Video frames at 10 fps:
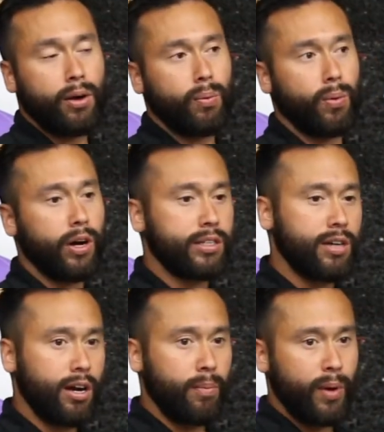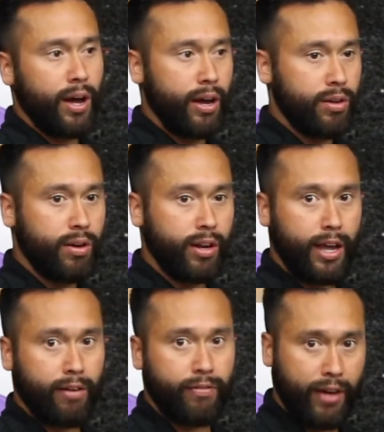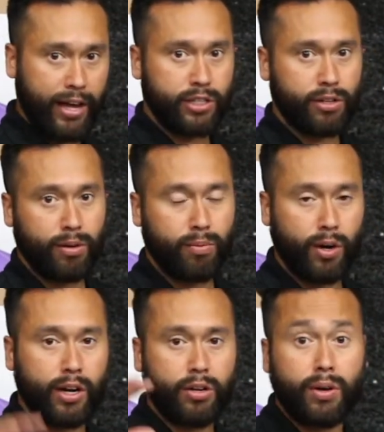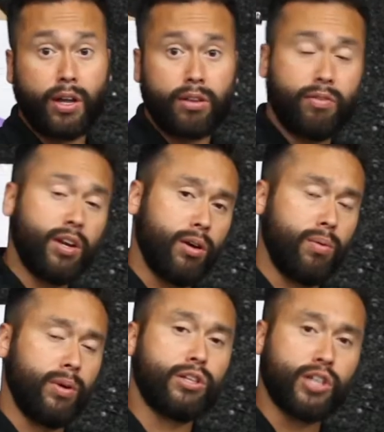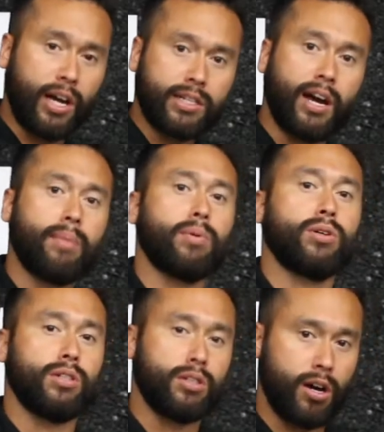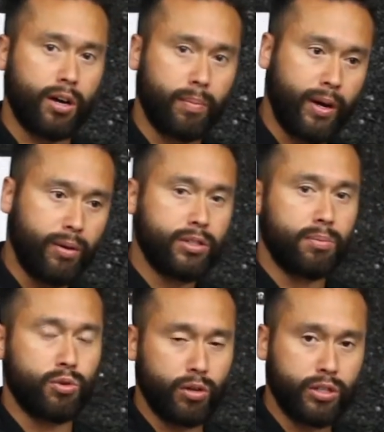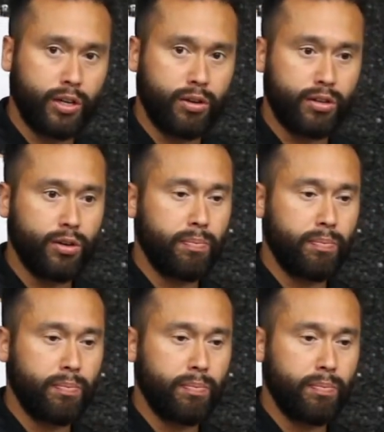We're going to talk about how you can get faster, and we're going to do another video with shot timers and talk about some drills that you can do.